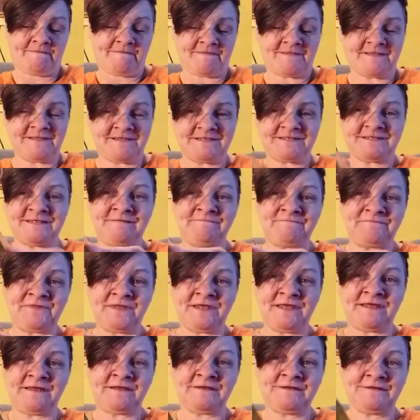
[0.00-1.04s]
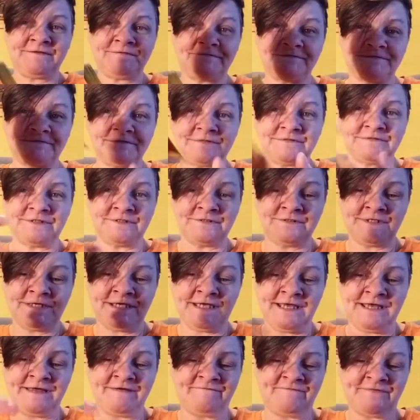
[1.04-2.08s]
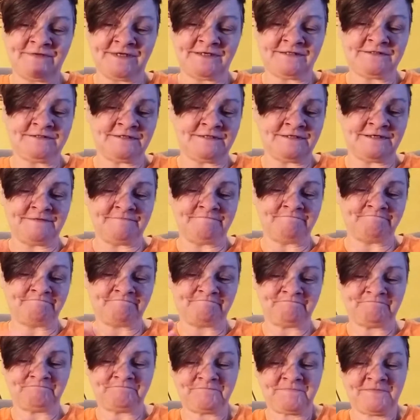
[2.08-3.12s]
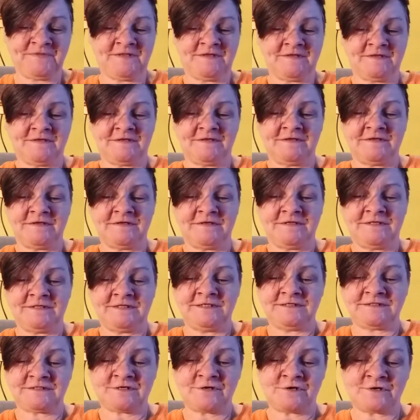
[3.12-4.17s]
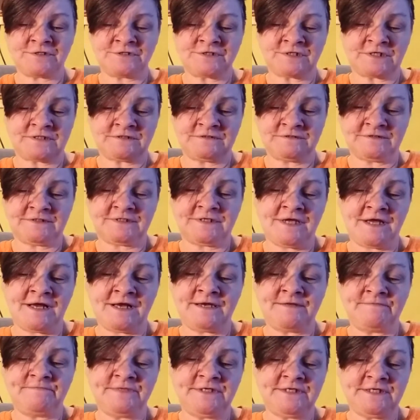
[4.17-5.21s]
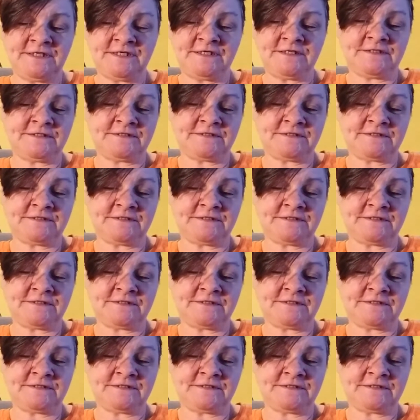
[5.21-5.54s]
Same thing. It's only half at a time. These cards are kind of big.